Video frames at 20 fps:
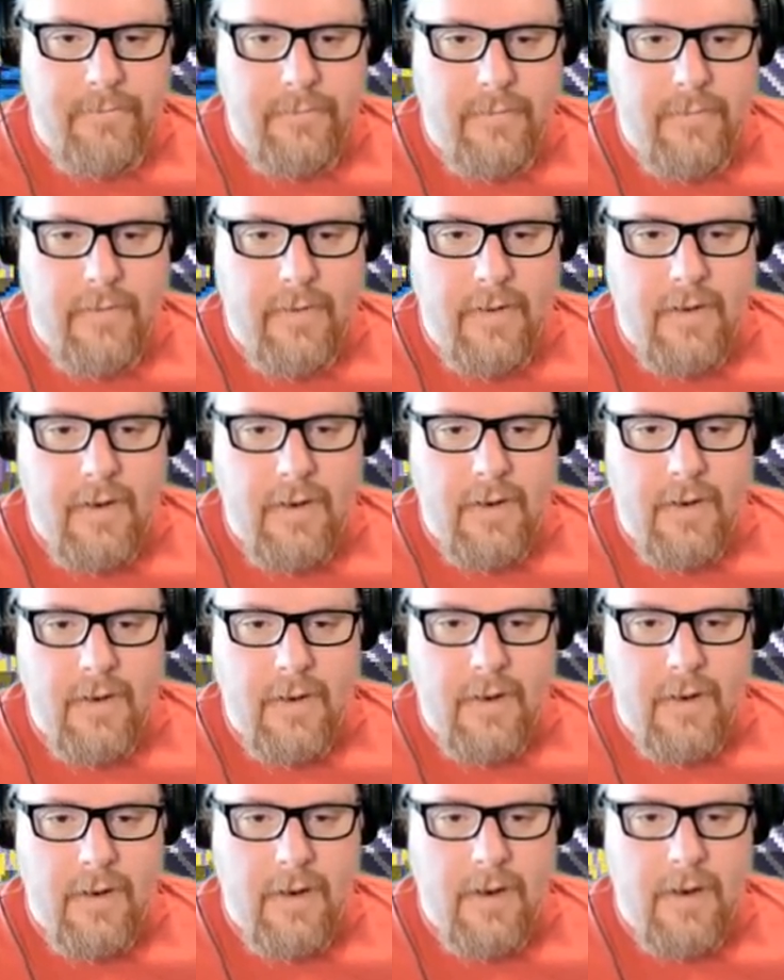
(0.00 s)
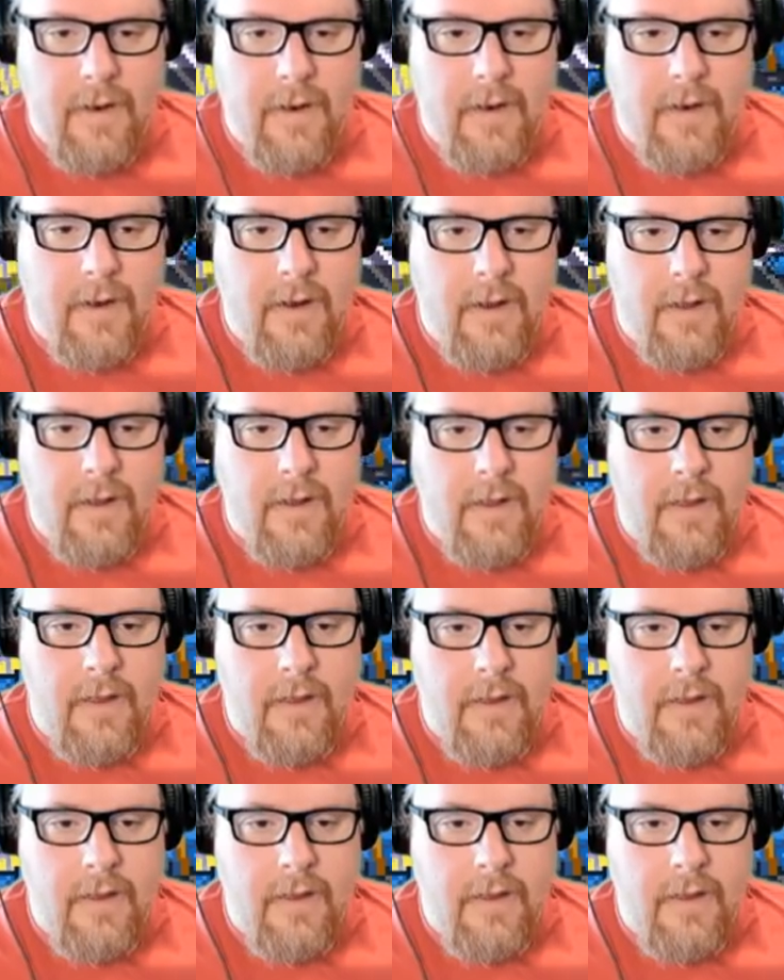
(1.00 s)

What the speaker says: [no speech]